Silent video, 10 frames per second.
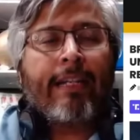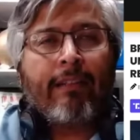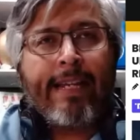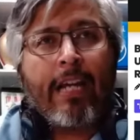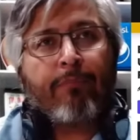in the
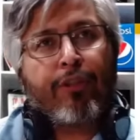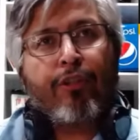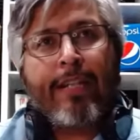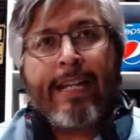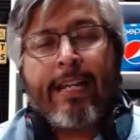lead up
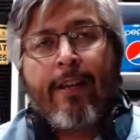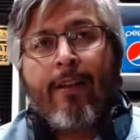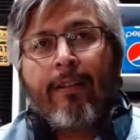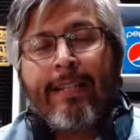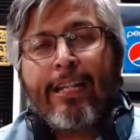to
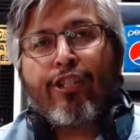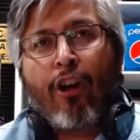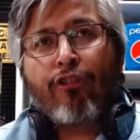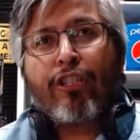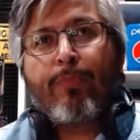these
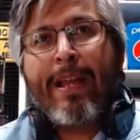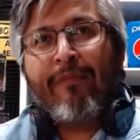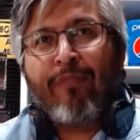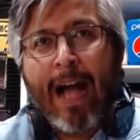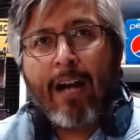charges
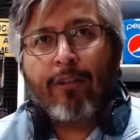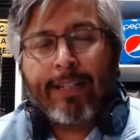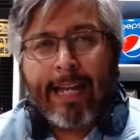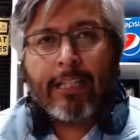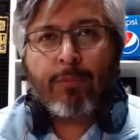being filed
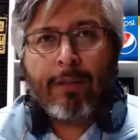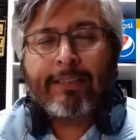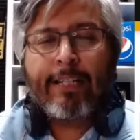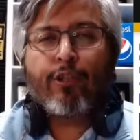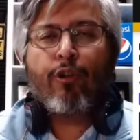against
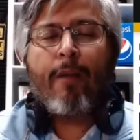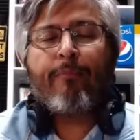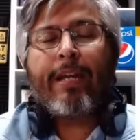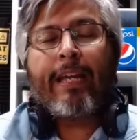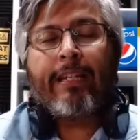President Trump
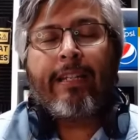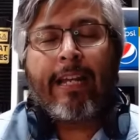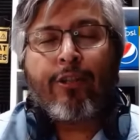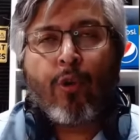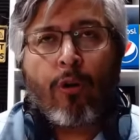in
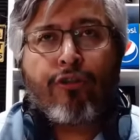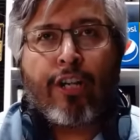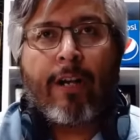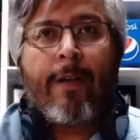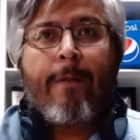
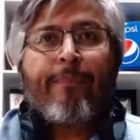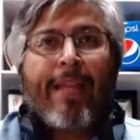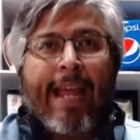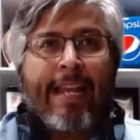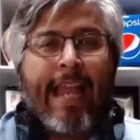Georgia.
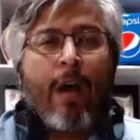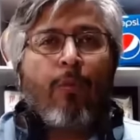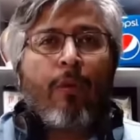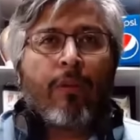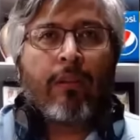And now
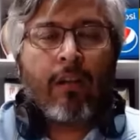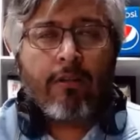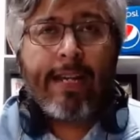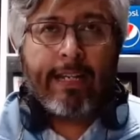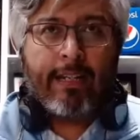what we're
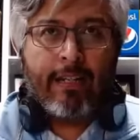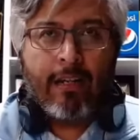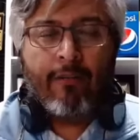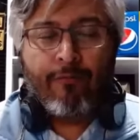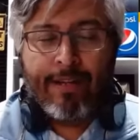learning
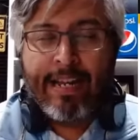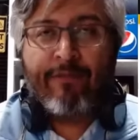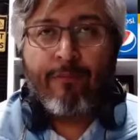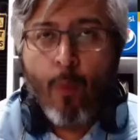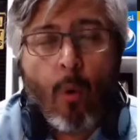of
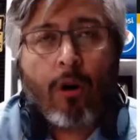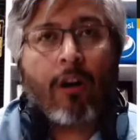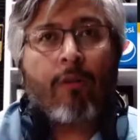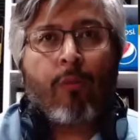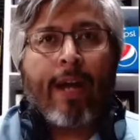even
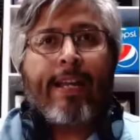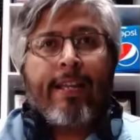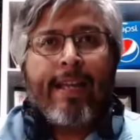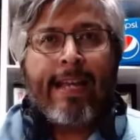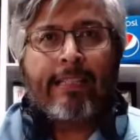more, right,
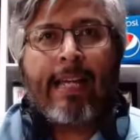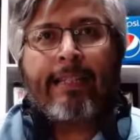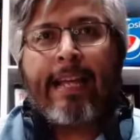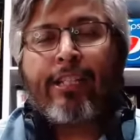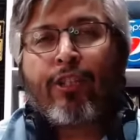is
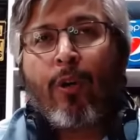that they